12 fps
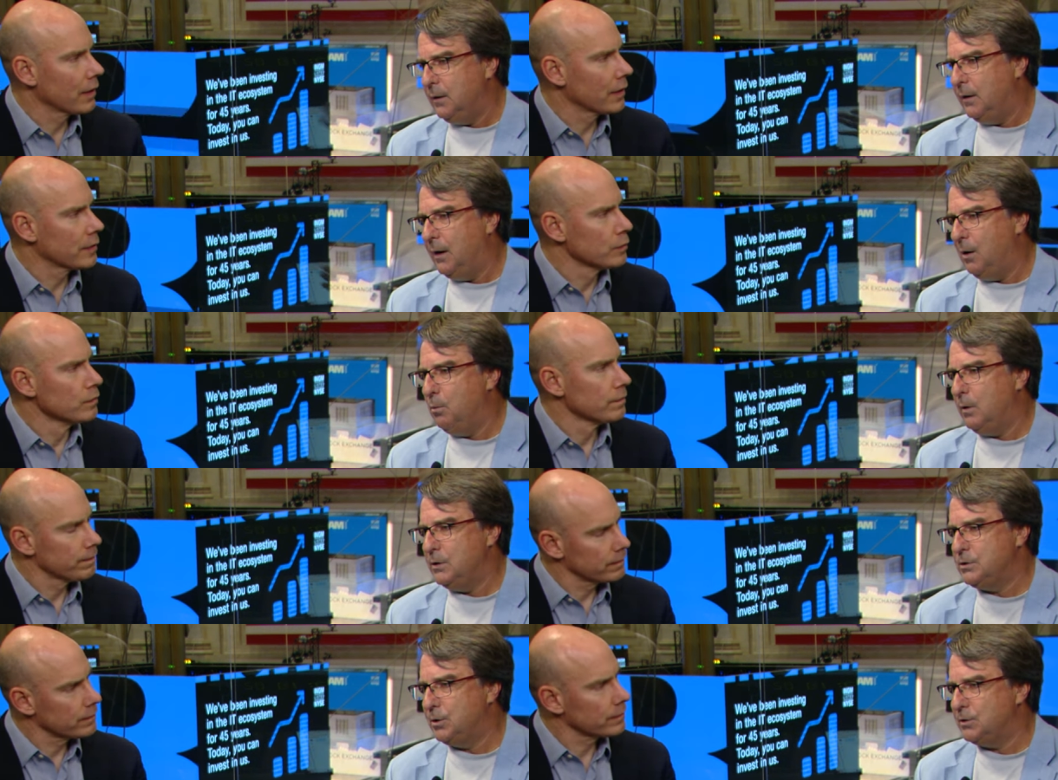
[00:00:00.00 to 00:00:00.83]
Speaker 1: Uh,
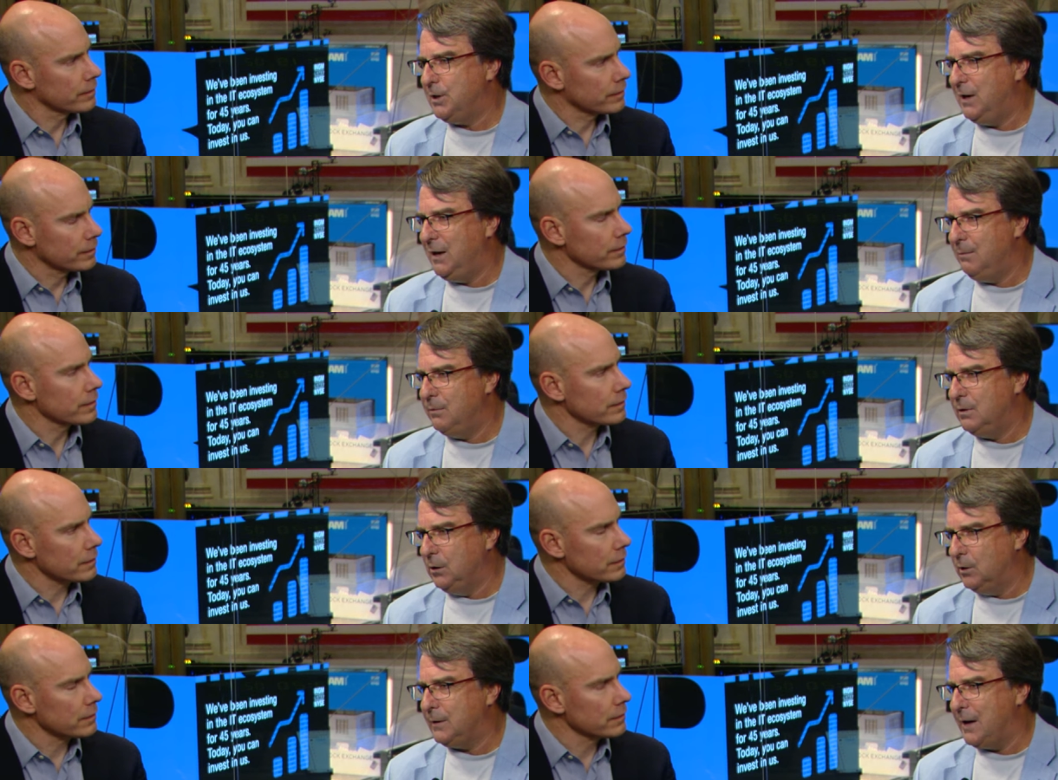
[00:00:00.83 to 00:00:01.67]
what does your team
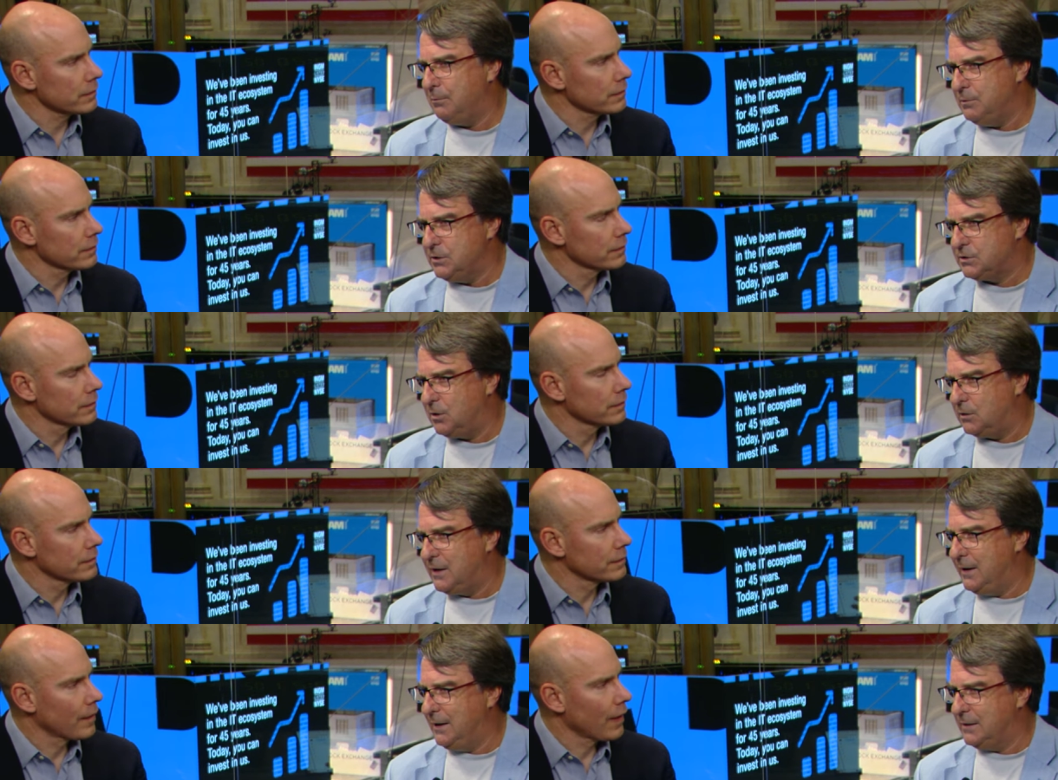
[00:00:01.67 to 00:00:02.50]
look at when you start
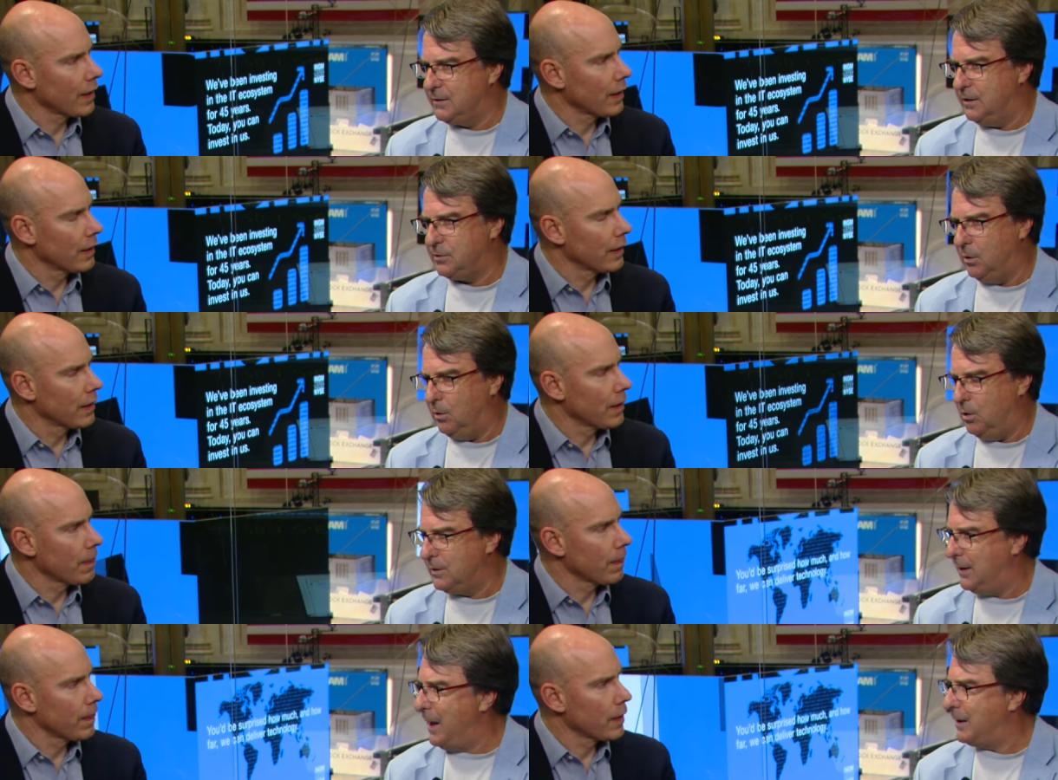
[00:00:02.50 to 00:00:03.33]
getting into this whole?
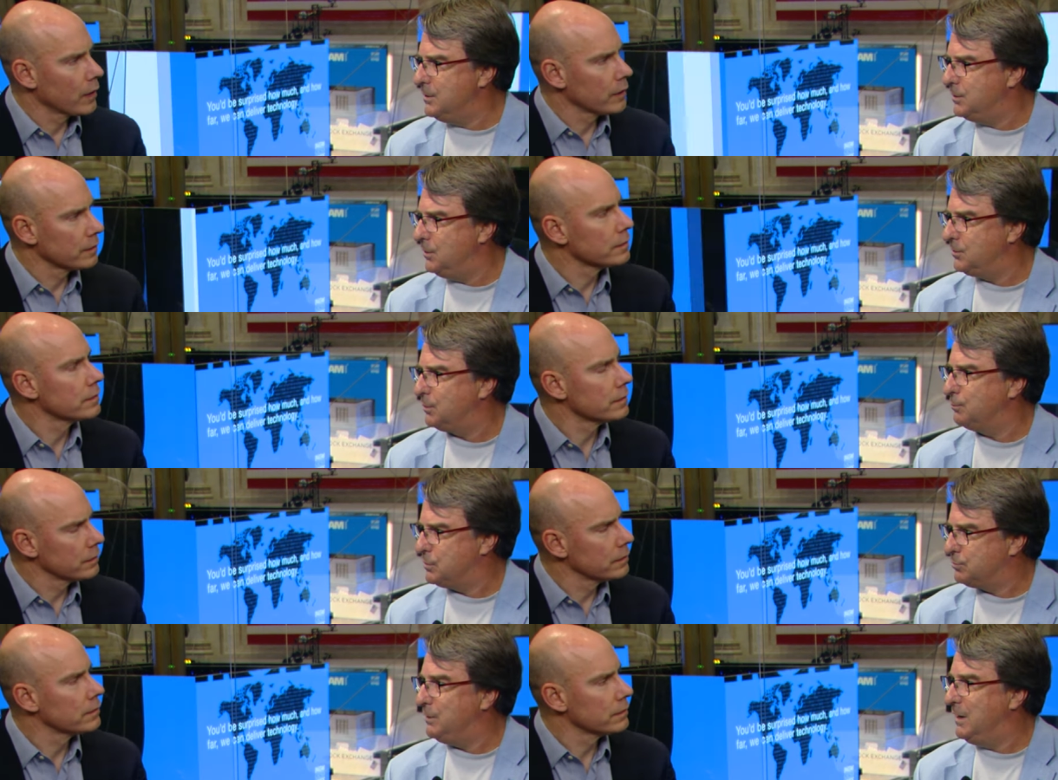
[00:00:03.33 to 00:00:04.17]
Okay, I can do some
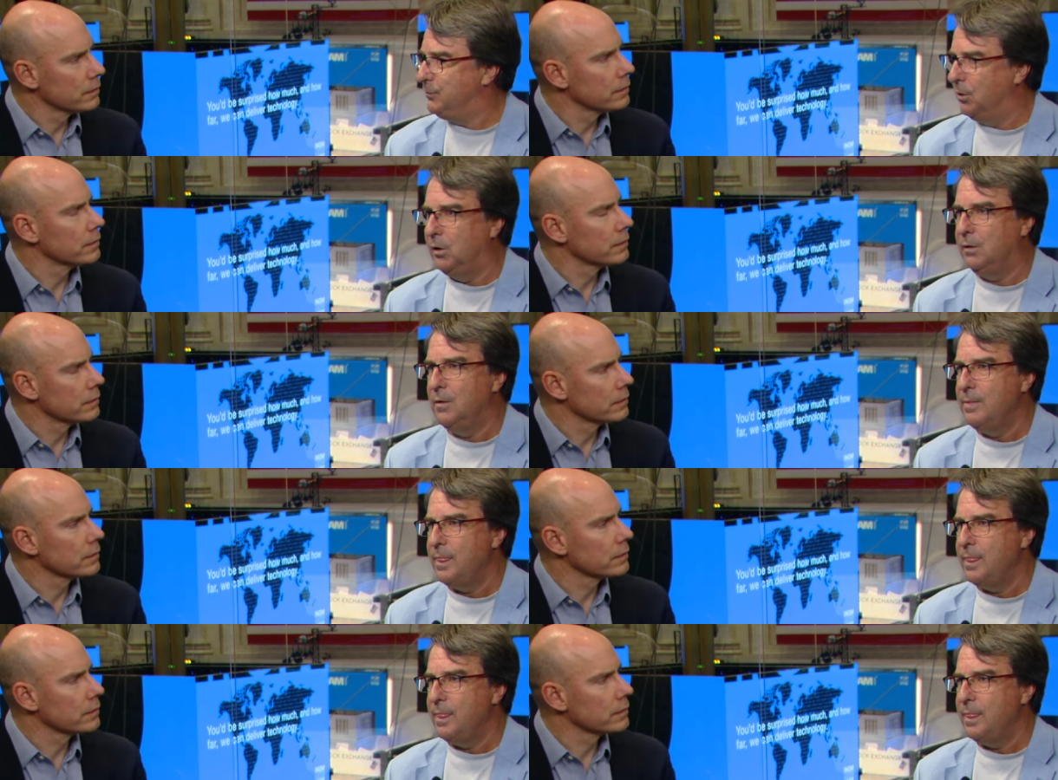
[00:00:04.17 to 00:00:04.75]
retrieval.